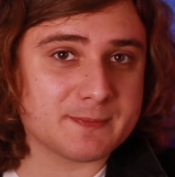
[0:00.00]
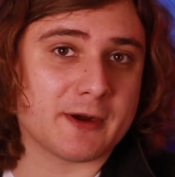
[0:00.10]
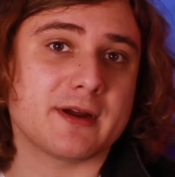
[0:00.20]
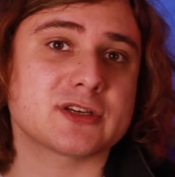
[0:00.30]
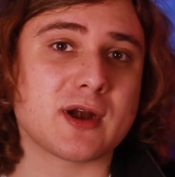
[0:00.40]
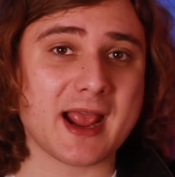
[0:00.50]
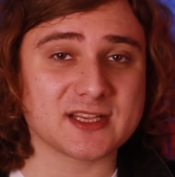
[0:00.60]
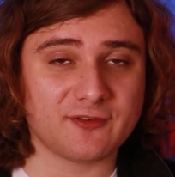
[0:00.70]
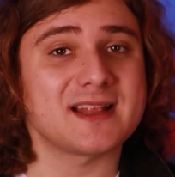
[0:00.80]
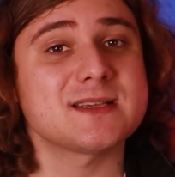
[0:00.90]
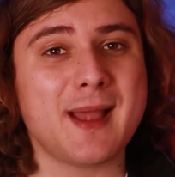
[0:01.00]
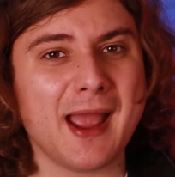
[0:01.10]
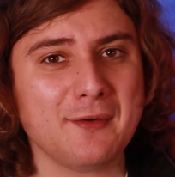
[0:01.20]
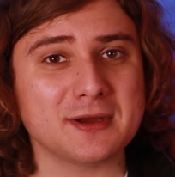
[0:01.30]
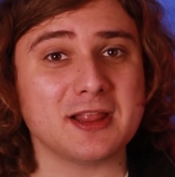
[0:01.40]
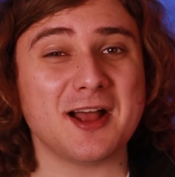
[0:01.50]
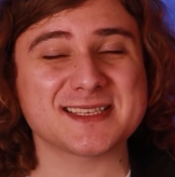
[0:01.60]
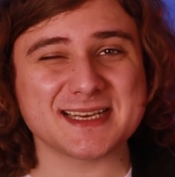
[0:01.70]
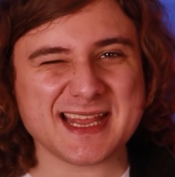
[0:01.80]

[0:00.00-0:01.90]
Spirit Tracks, Phantom Hourglass,